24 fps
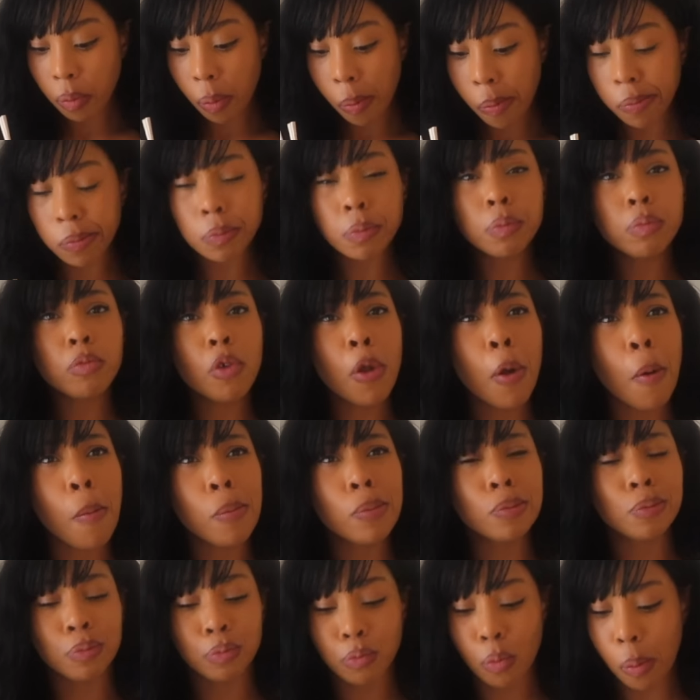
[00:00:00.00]

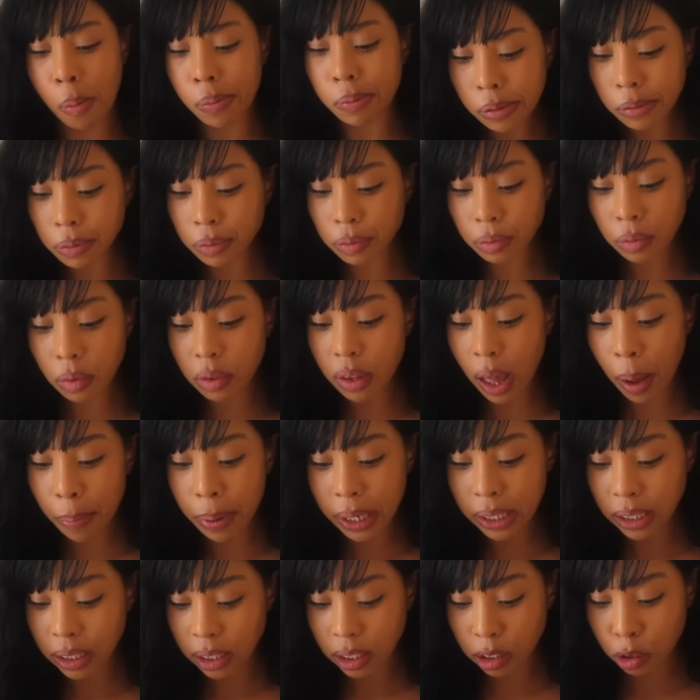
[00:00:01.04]
That
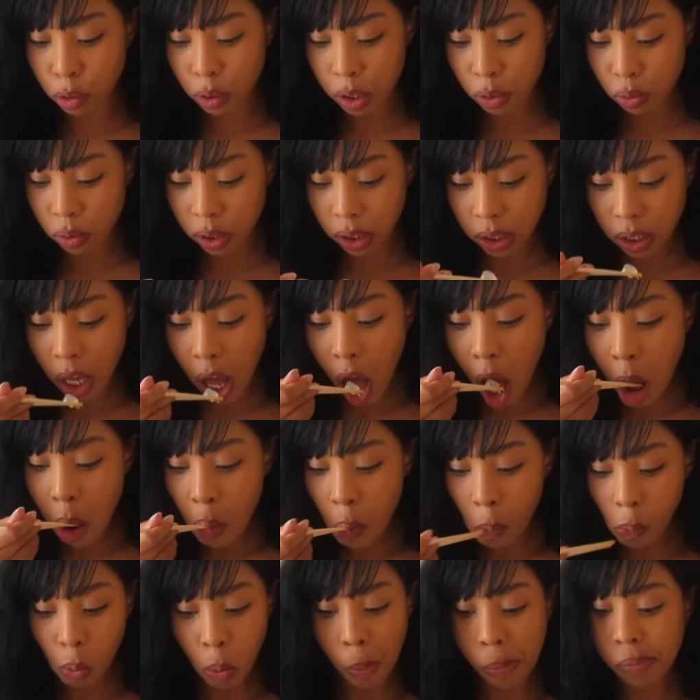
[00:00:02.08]
piece of squid was
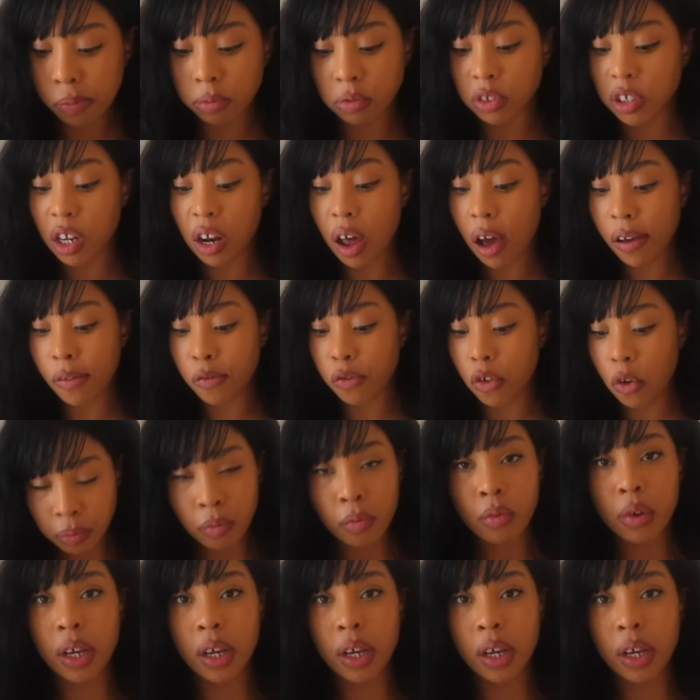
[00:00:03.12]
delightful.